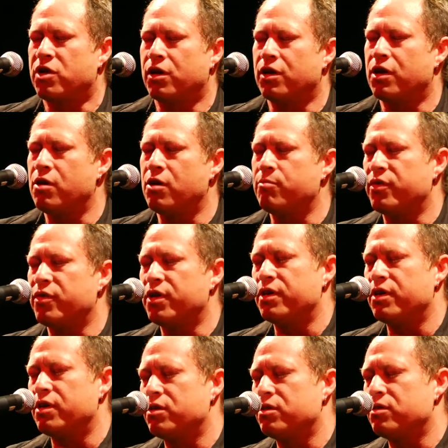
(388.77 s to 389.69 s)

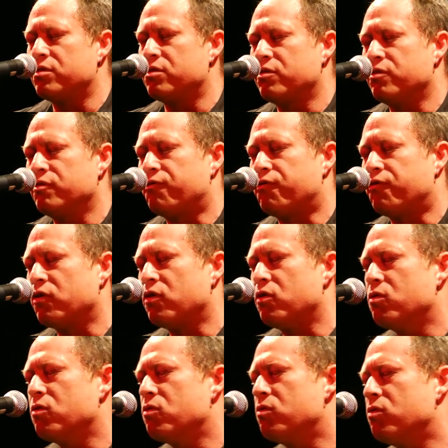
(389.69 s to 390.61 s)
Colombia the
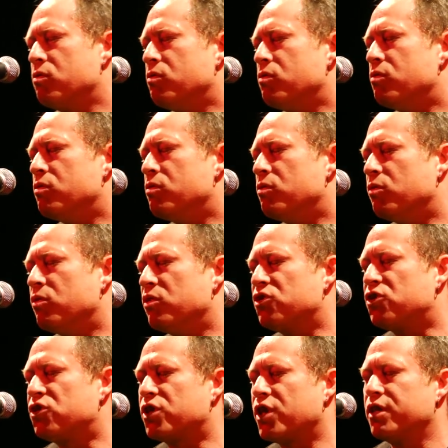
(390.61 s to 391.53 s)
flow
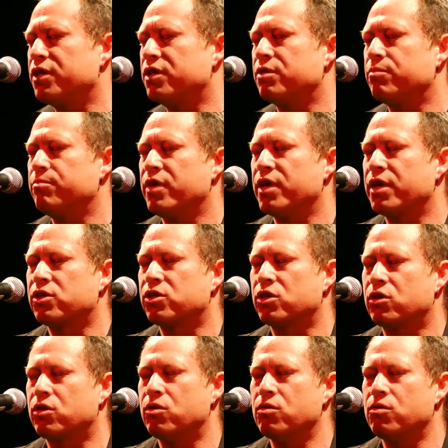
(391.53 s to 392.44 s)
was sent to
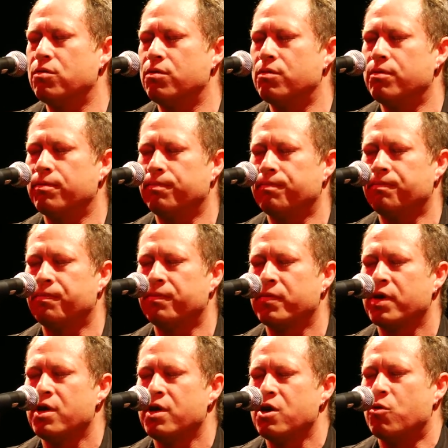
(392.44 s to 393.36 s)
Mexico,
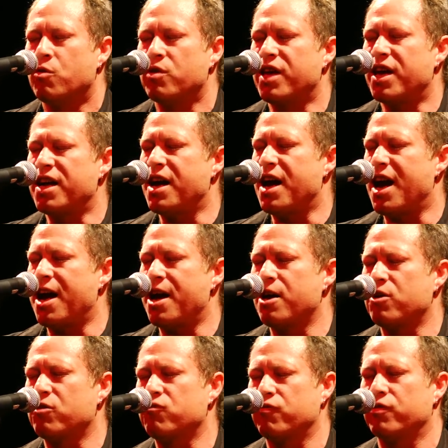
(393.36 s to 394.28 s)
where they
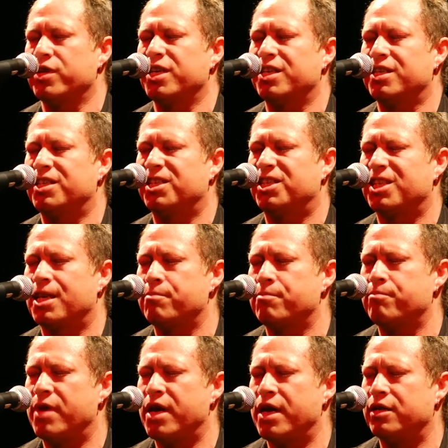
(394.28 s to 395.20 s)
hired rigs
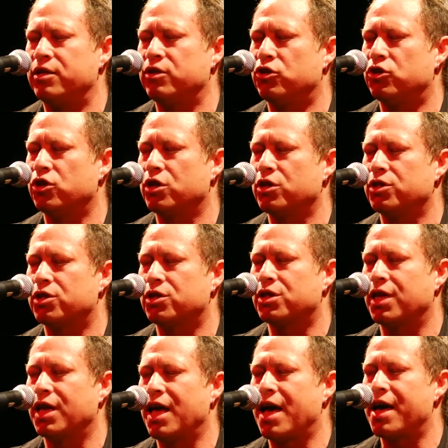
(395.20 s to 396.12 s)
and men
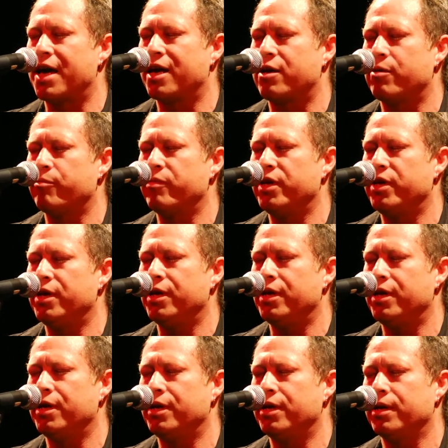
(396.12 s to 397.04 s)
just like
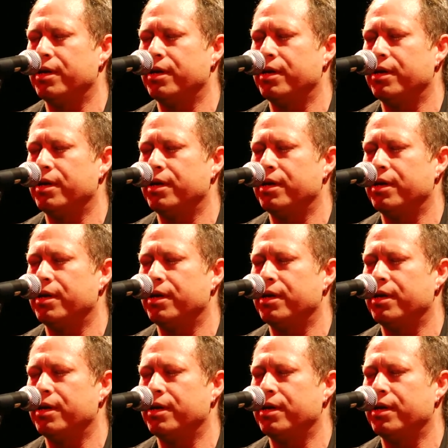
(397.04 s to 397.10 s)
me.